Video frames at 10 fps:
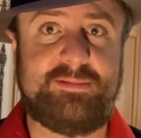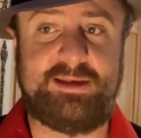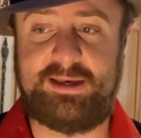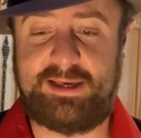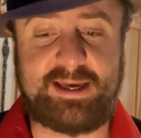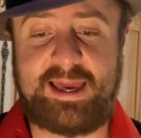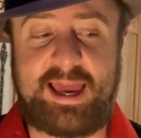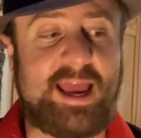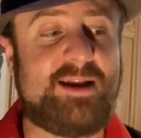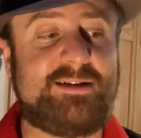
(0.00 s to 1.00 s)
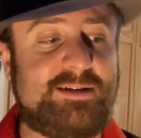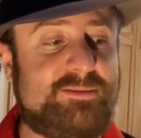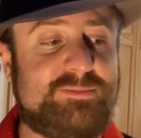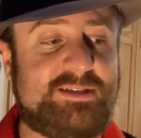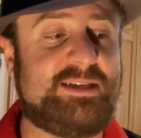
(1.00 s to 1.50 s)
You can't
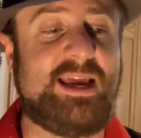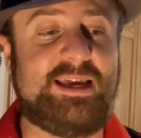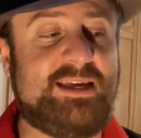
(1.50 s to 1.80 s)
say